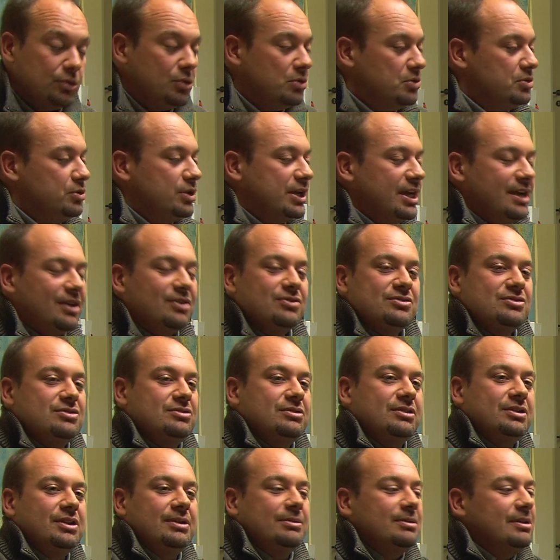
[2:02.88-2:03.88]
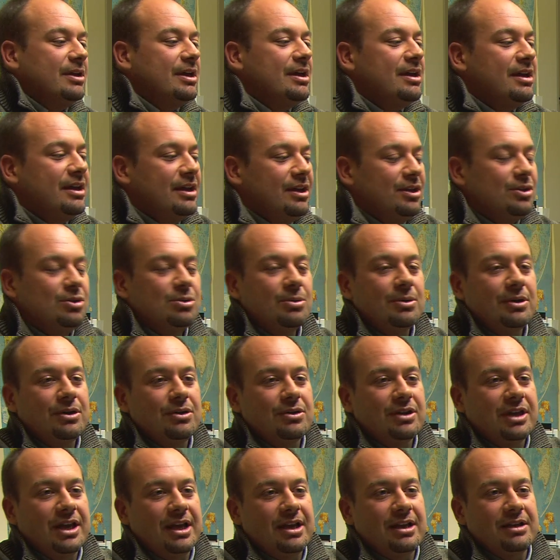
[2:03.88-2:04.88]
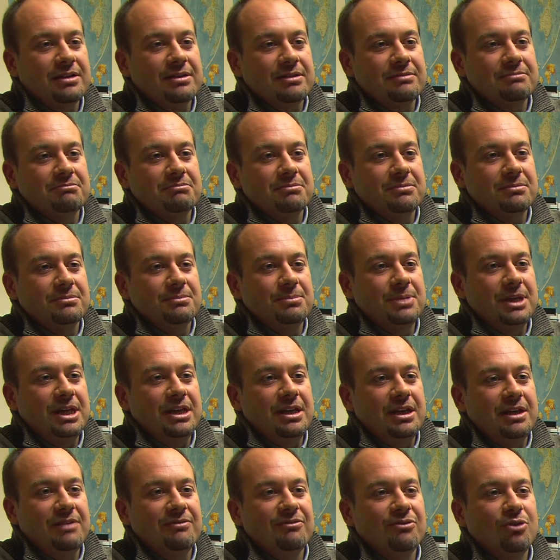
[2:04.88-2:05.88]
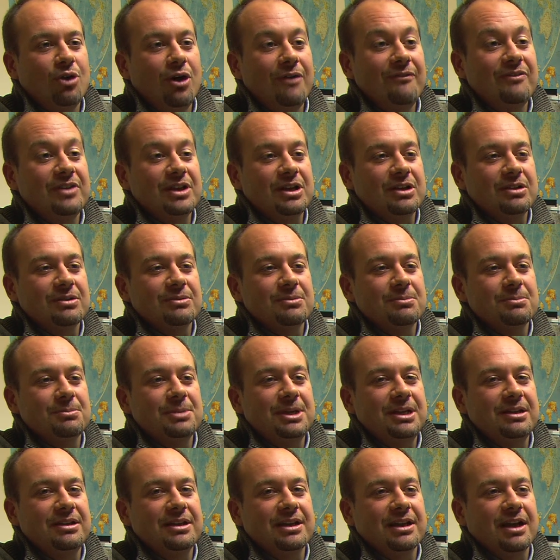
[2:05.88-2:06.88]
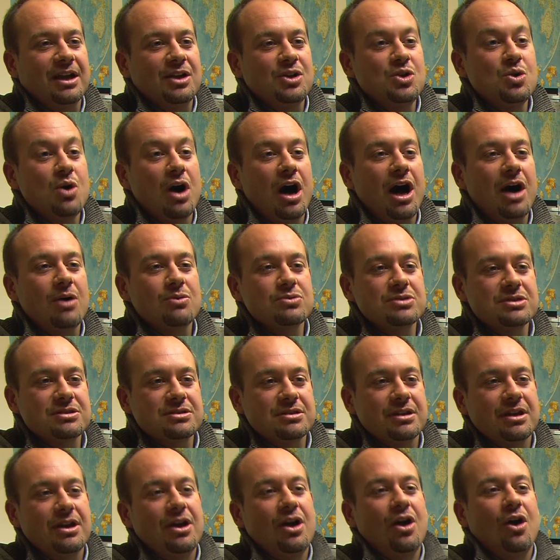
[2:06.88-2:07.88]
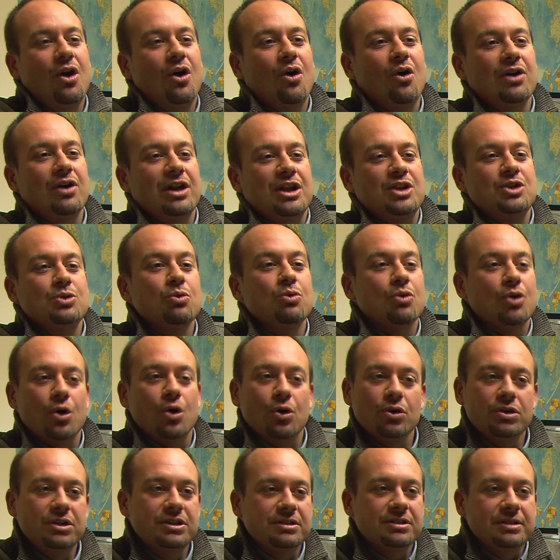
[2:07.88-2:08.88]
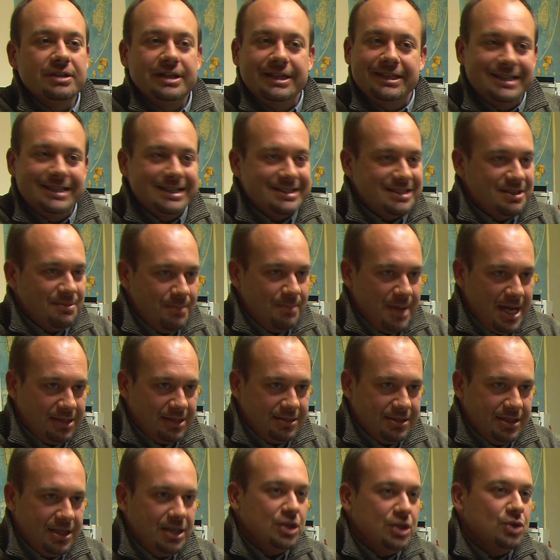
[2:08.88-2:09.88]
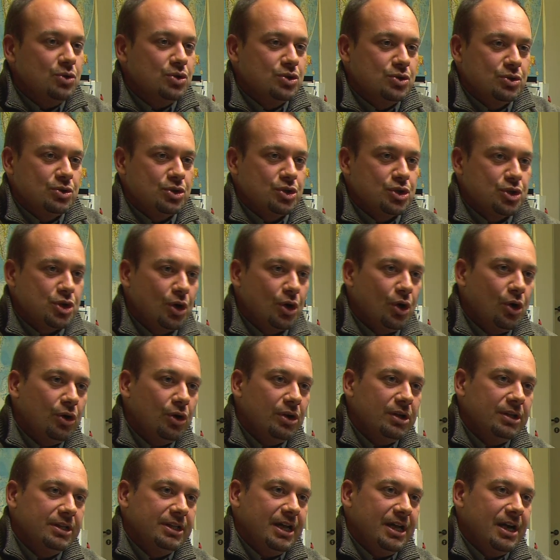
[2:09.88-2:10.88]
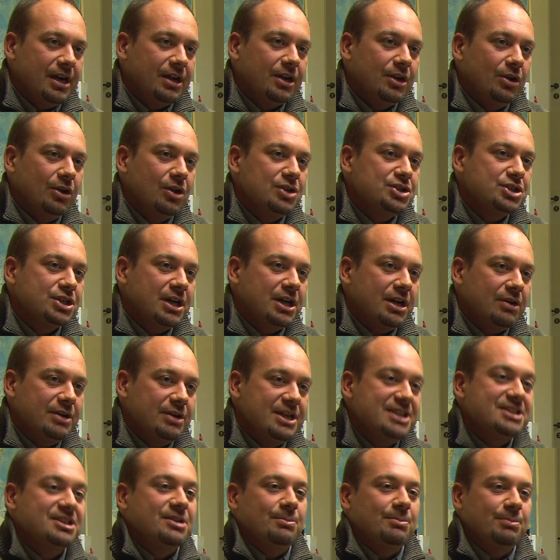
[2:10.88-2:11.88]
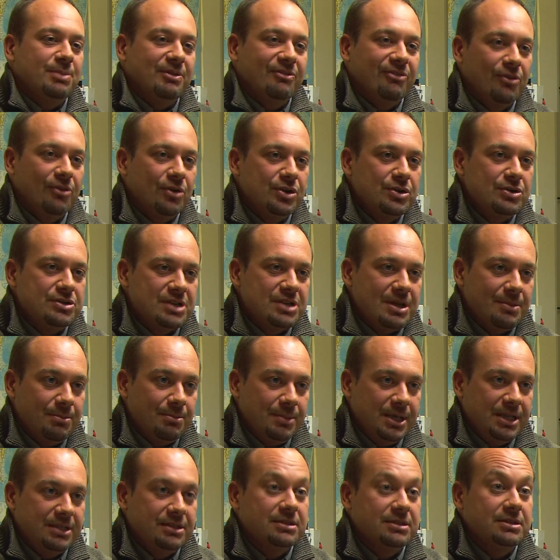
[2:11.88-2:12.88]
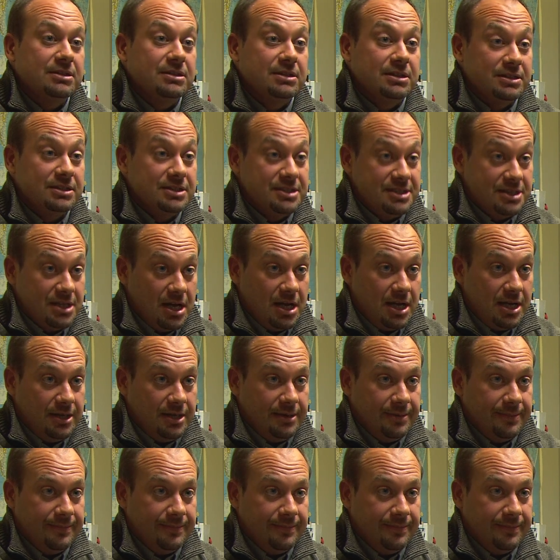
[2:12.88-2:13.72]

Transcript: so you can, you, you can be involved in building a new house or a new road. It doesn't matter. You should show the archaeological risk before you submit the design.